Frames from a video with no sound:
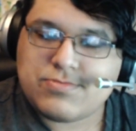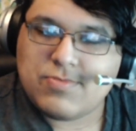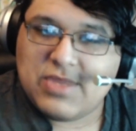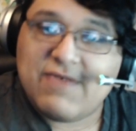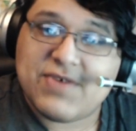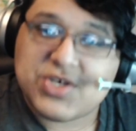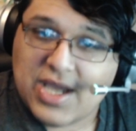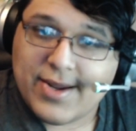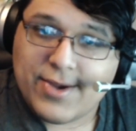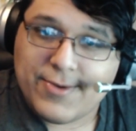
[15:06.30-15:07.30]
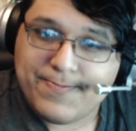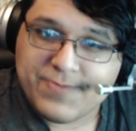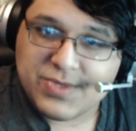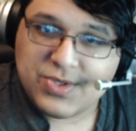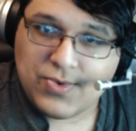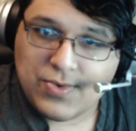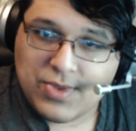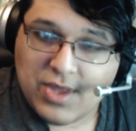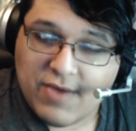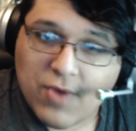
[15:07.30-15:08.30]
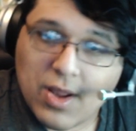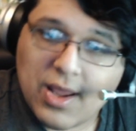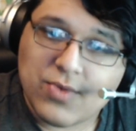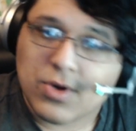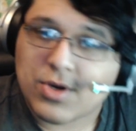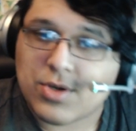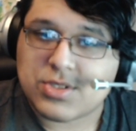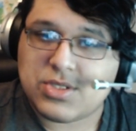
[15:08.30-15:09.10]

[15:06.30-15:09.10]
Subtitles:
give a shout out to the frontline workers,